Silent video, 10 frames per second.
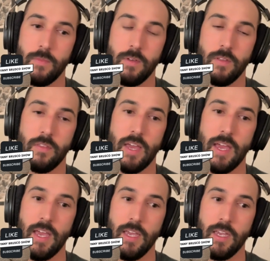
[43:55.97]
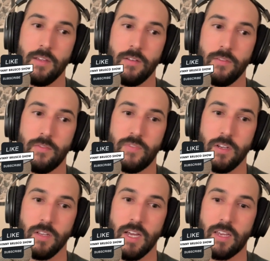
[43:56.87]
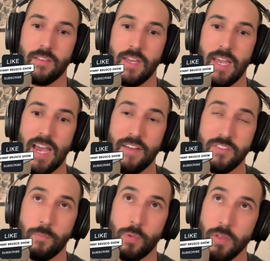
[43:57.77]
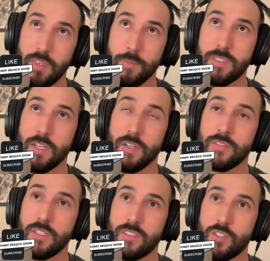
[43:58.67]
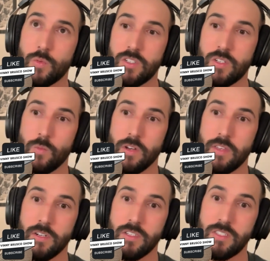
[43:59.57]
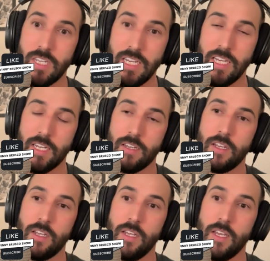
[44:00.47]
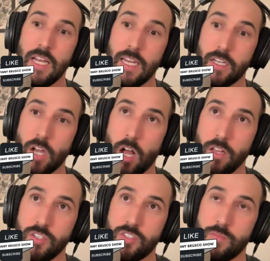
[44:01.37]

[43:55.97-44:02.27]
they feel like they have to put themselves in a situation where they're seen and acknowledged